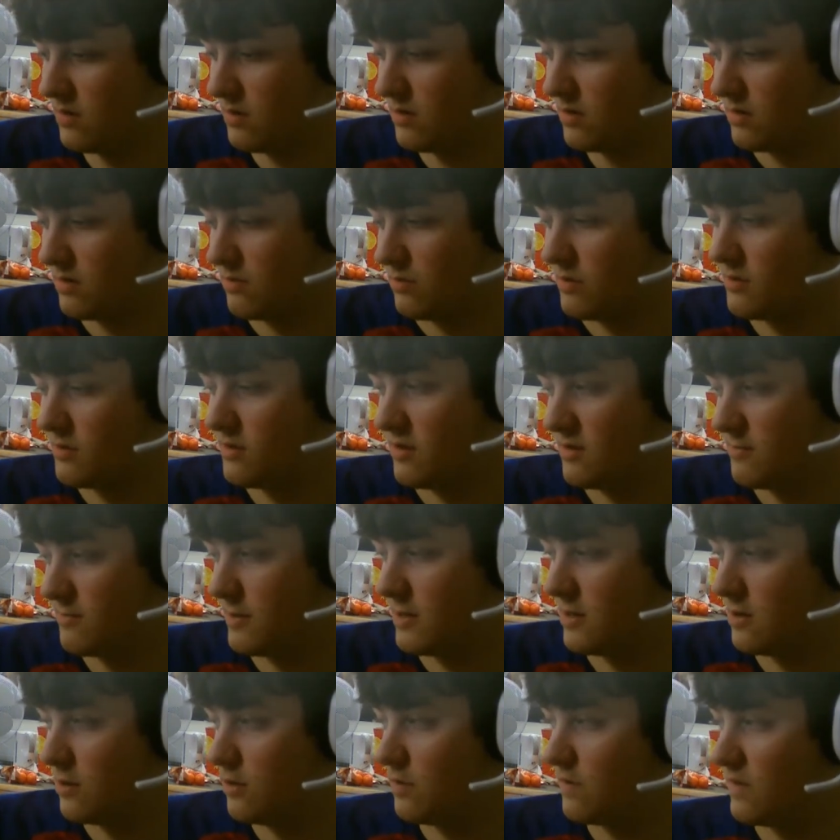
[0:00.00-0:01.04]
And once you spend
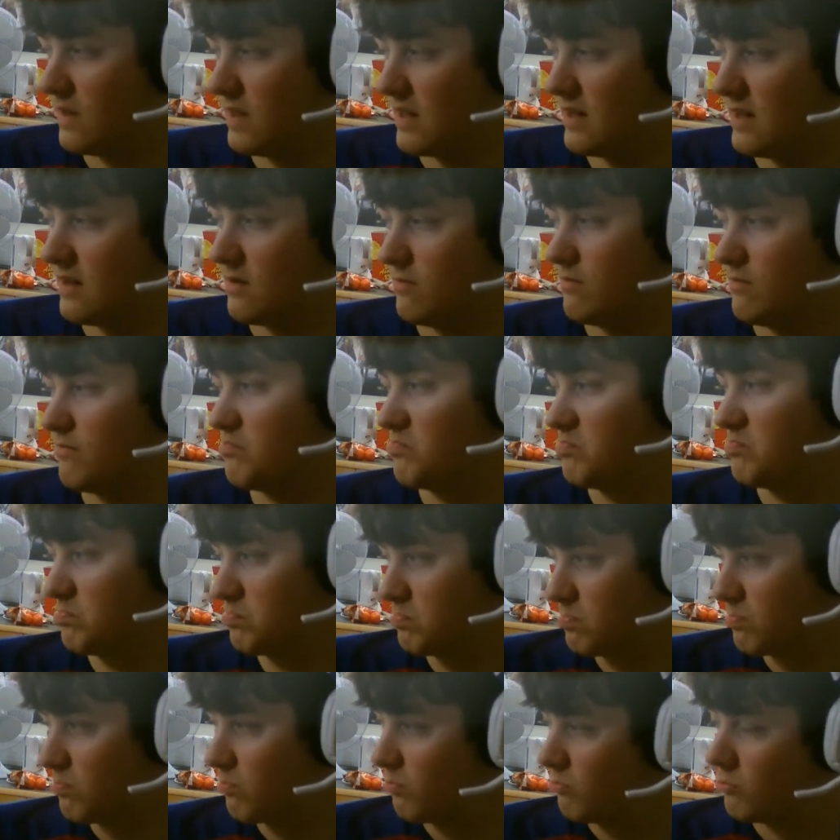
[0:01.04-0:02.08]
over that,
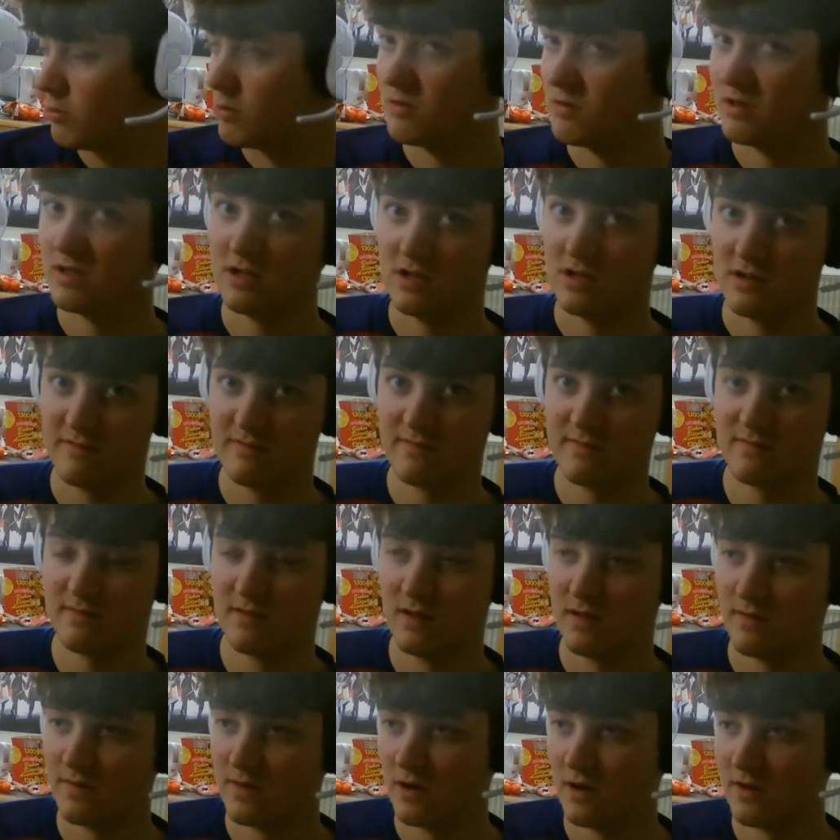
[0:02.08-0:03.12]
well, then
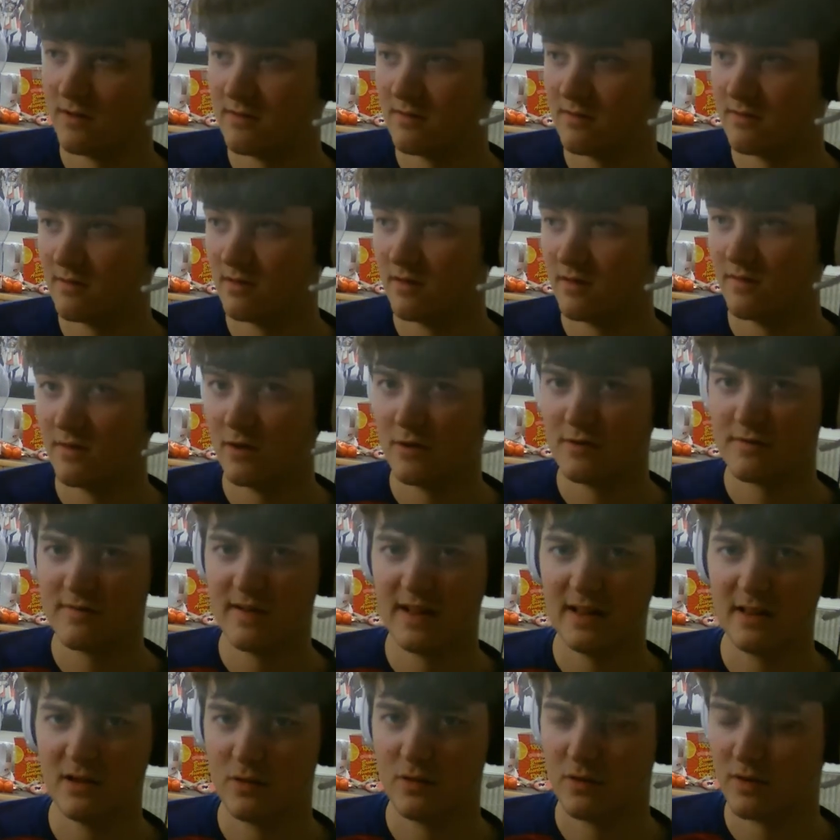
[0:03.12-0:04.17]
you've lost
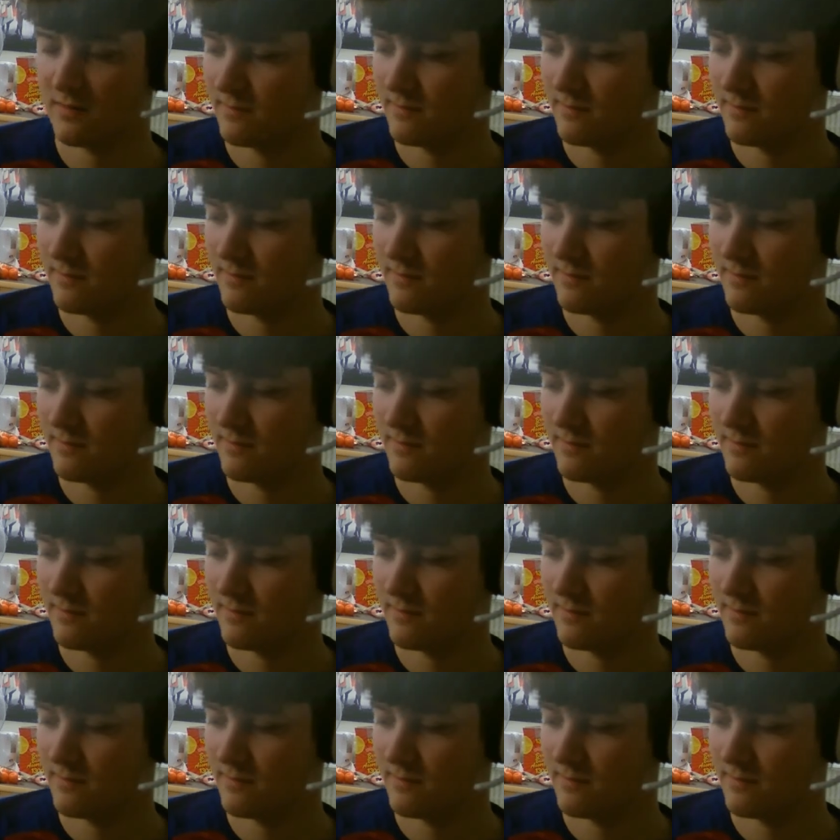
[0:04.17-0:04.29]
value on